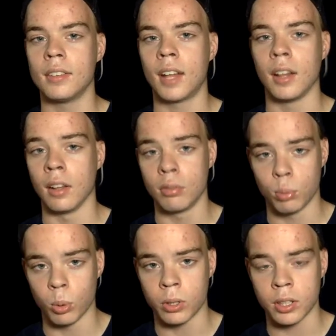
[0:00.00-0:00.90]
I loved
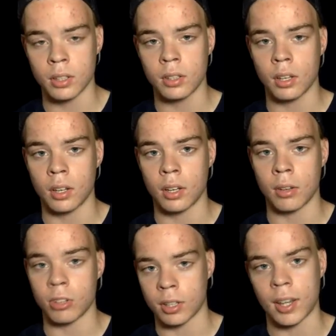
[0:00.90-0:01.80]
working. I
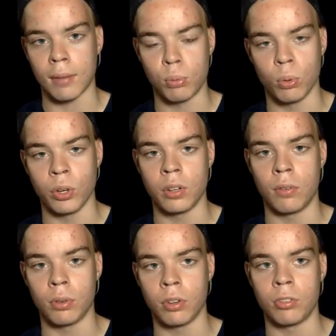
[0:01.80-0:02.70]
was at Camp War Eagle.
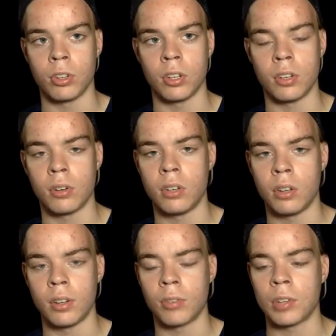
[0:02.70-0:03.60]
For those of you that don't know,
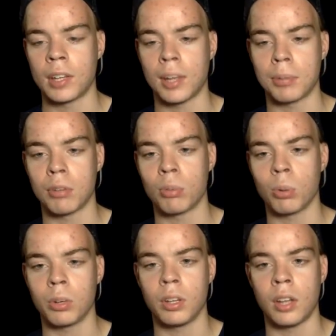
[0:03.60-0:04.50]
that was the camp that I was
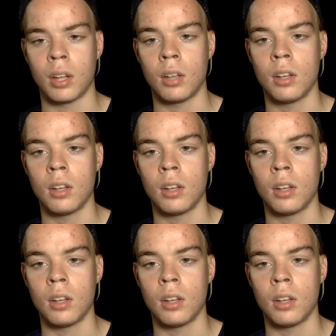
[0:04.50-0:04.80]
working at.